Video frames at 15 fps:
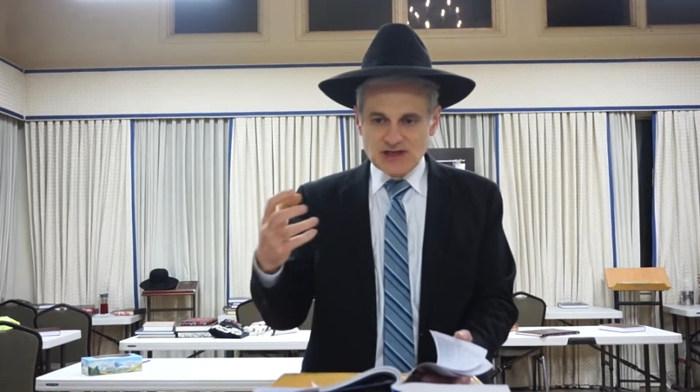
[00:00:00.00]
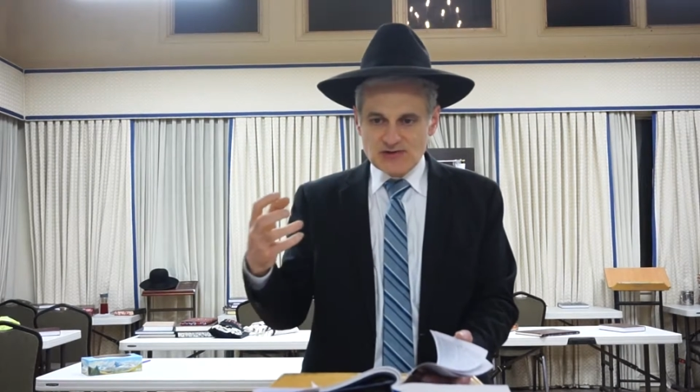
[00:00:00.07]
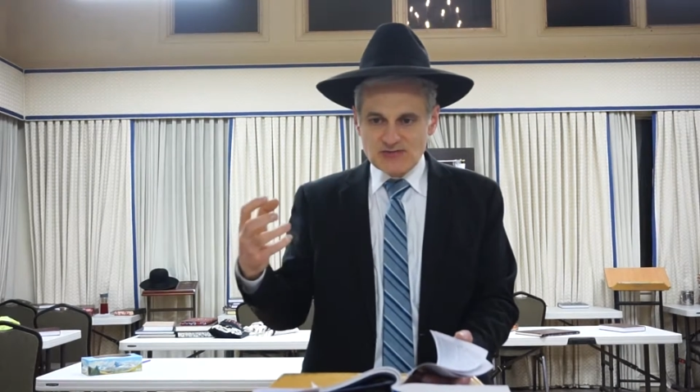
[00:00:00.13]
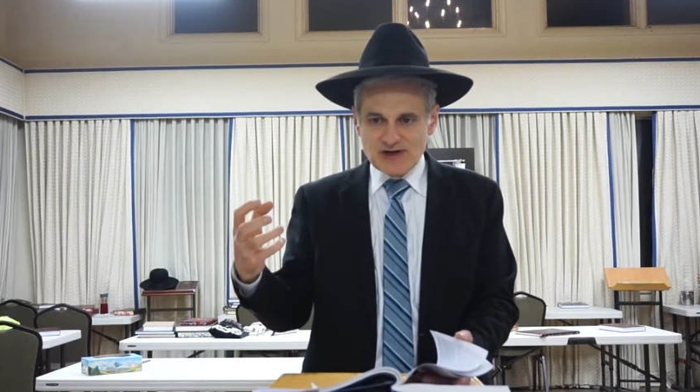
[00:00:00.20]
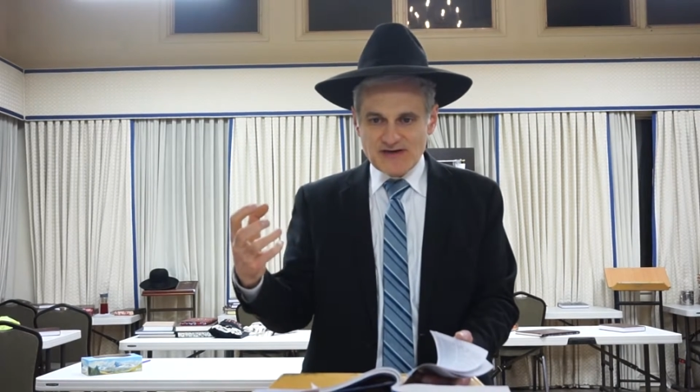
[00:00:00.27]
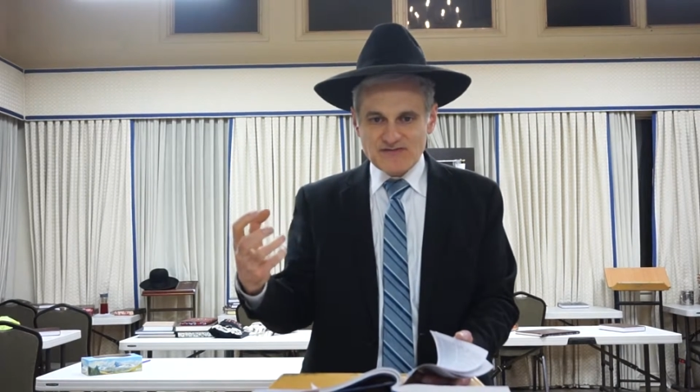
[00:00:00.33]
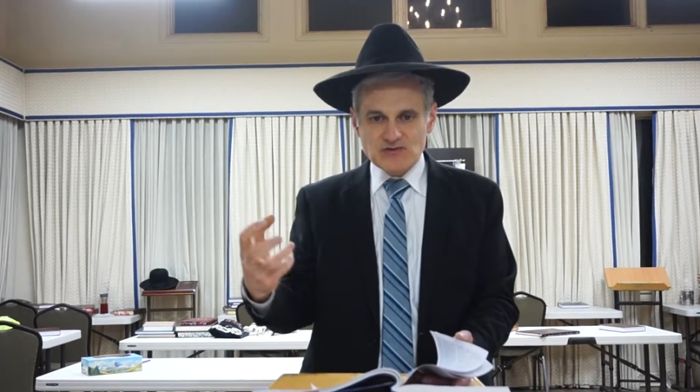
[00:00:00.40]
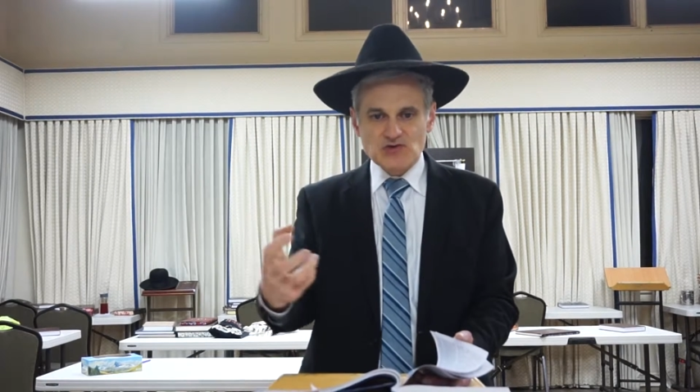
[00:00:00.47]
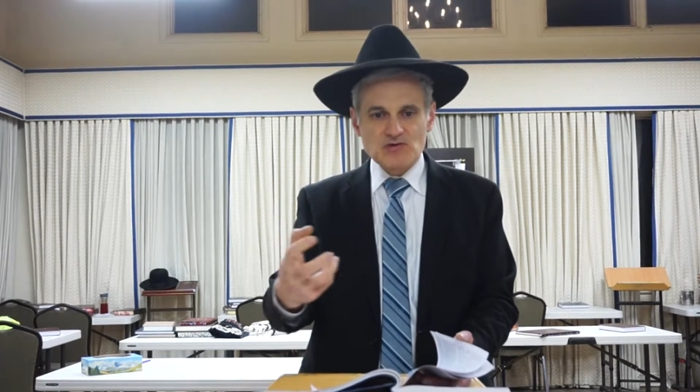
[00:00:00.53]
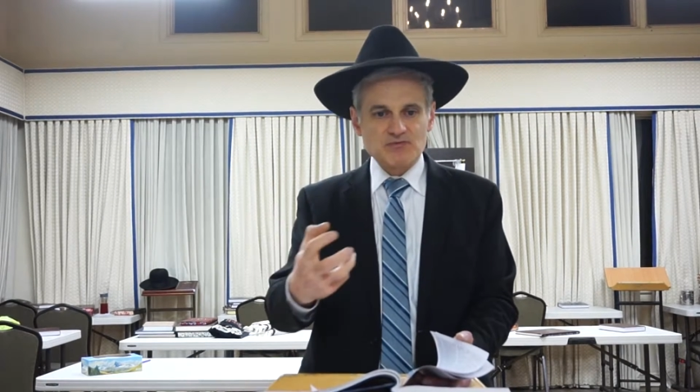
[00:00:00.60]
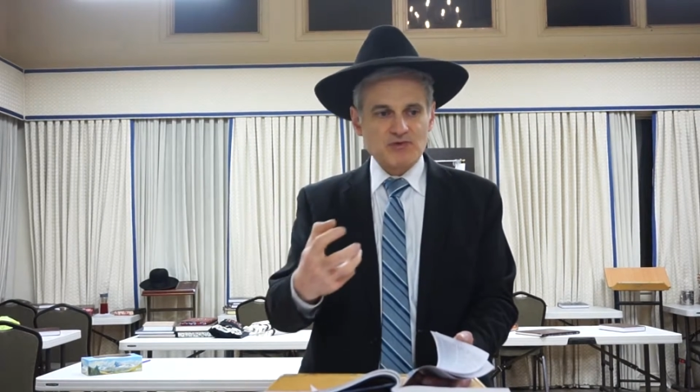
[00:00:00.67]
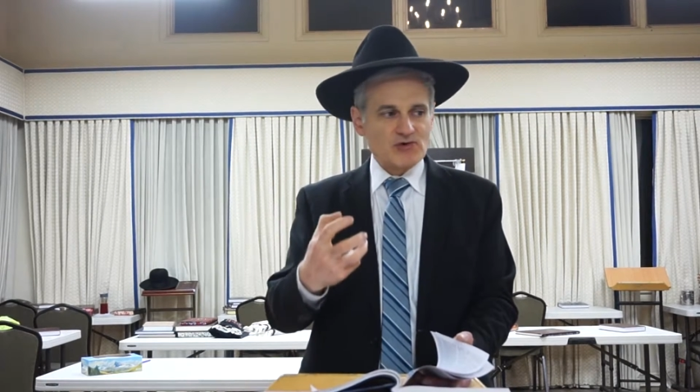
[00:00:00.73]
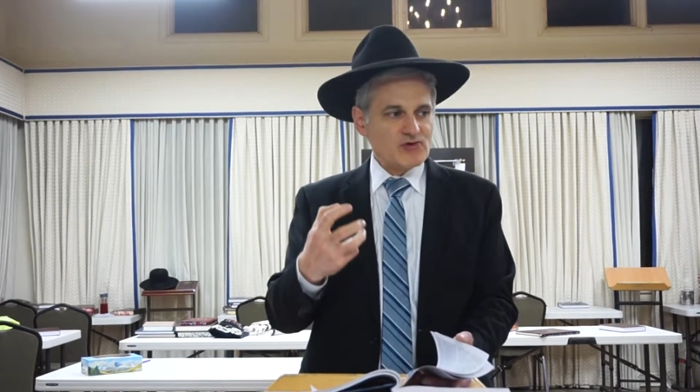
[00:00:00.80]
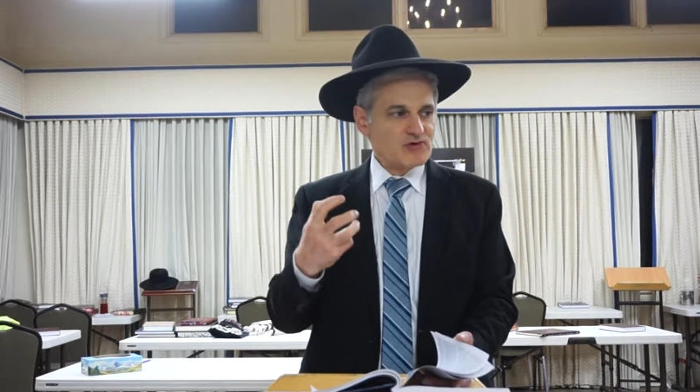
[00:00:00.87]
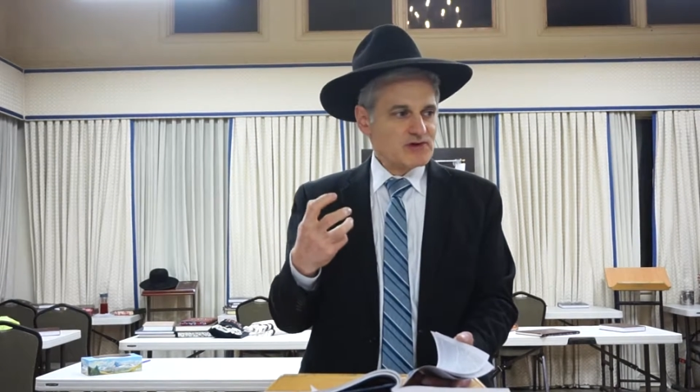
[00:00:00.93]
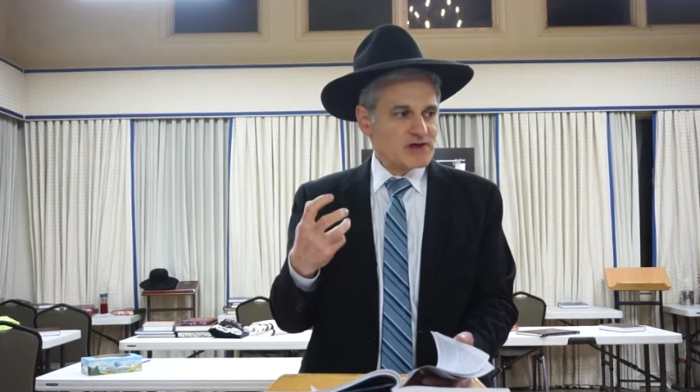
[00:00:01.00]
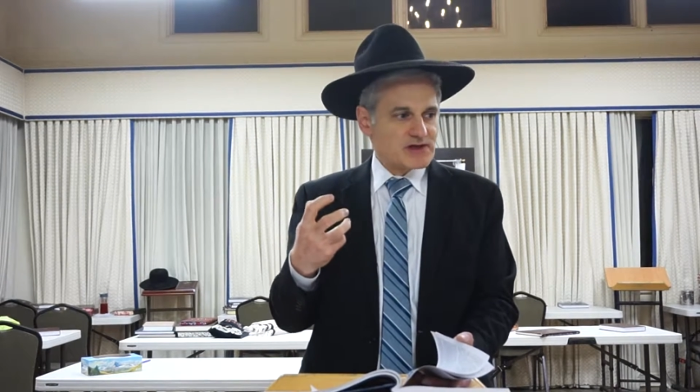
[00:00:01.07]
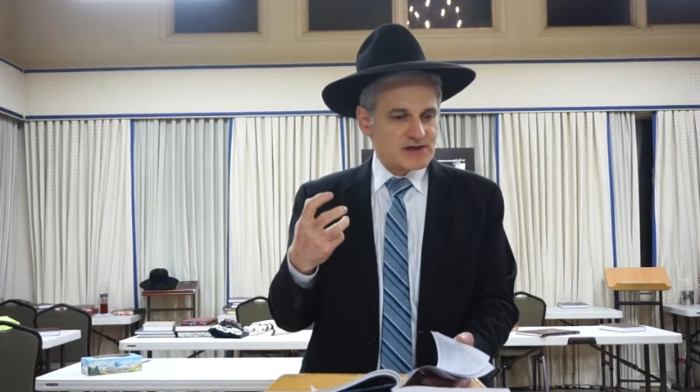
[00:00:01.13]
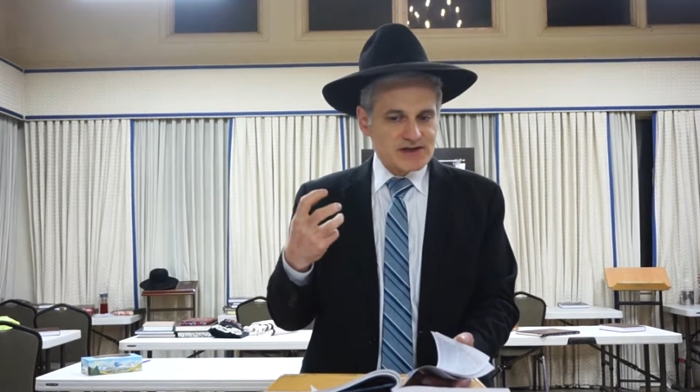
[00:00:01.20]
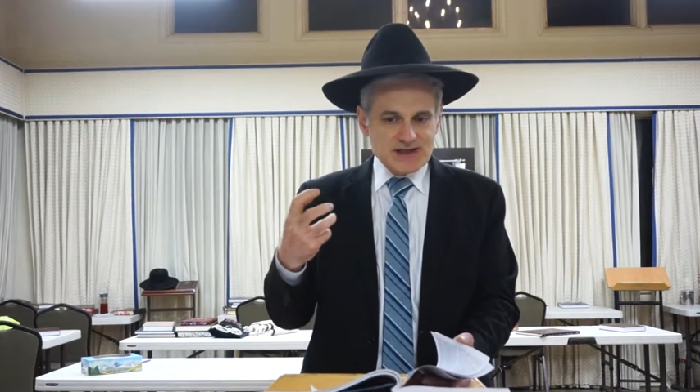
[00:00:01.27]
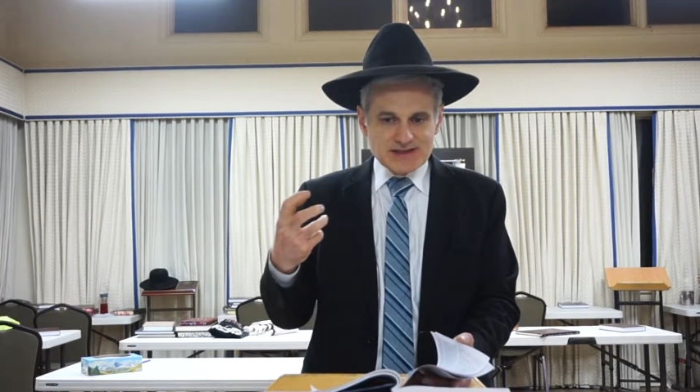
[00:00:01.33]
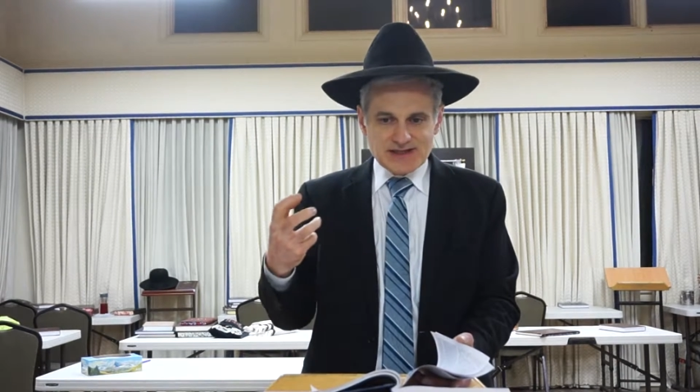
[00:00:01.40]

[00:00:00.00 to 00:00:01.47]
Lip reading: We have to do a pu'ula